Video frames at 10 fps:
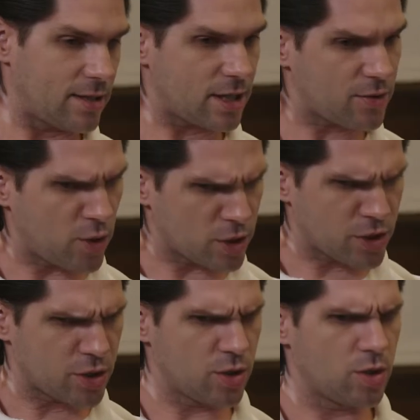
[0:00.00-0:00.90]

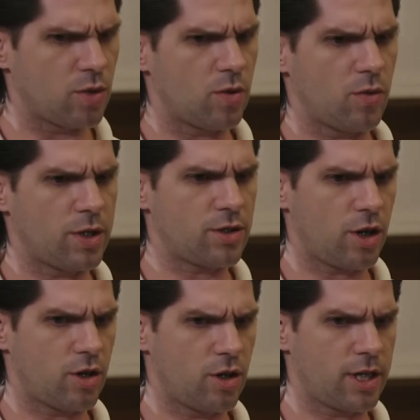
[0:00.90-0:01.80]
642, we
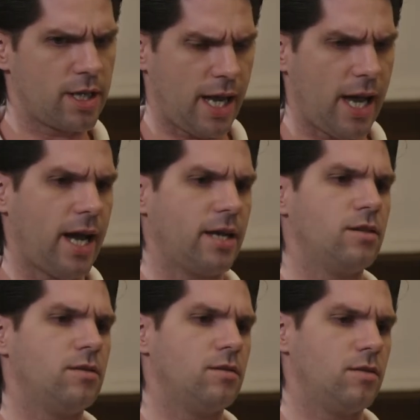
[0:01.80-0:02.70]
start looking at
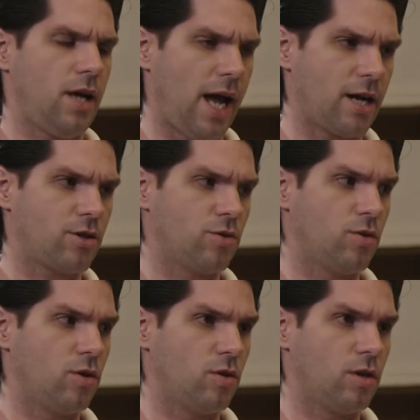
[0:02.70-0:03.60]

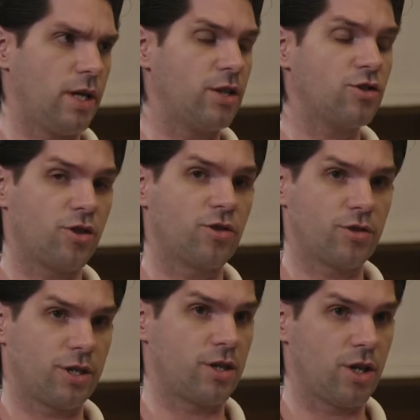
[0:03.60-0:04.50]
actual
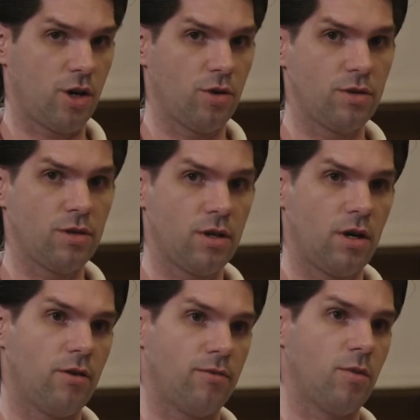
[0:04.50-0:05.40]
internals and code
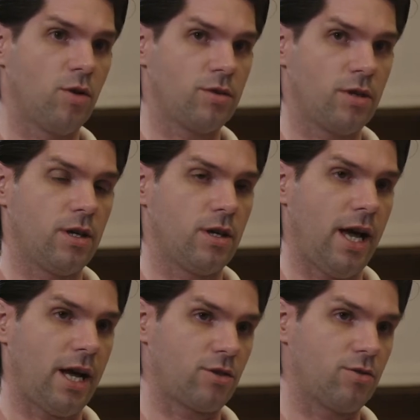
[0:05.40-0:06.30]
of most of the
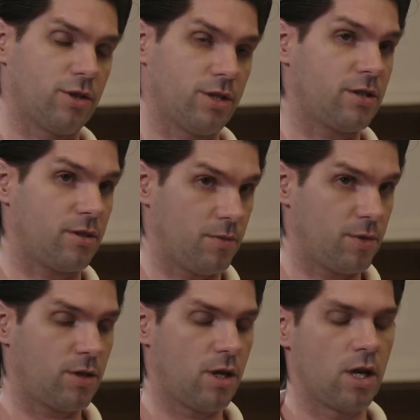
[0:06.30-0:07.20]
actual systems.